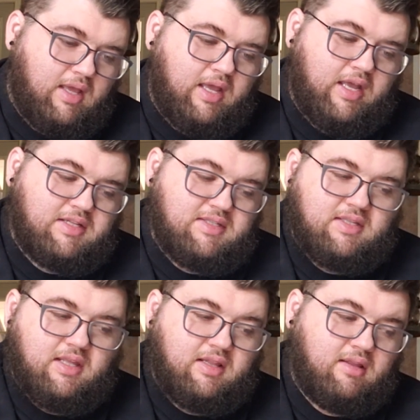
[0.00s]
hits
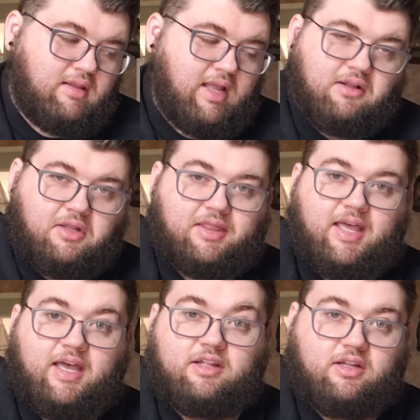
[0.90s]
the nail on the
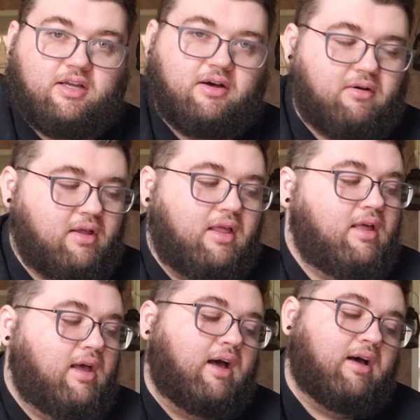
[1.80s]
head,
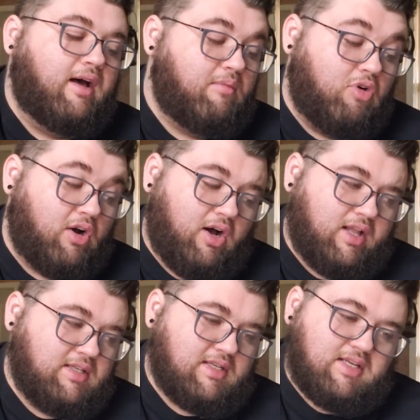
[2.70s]
of
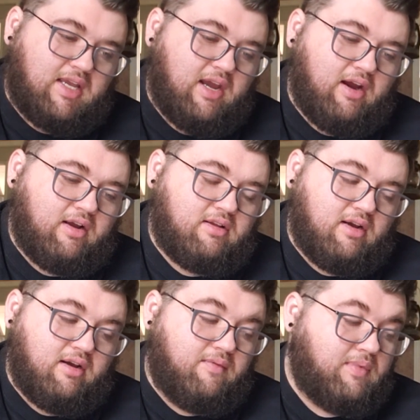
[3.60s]
Pocahontas as a
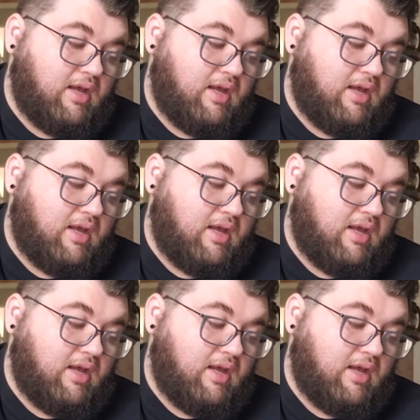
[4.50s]
character.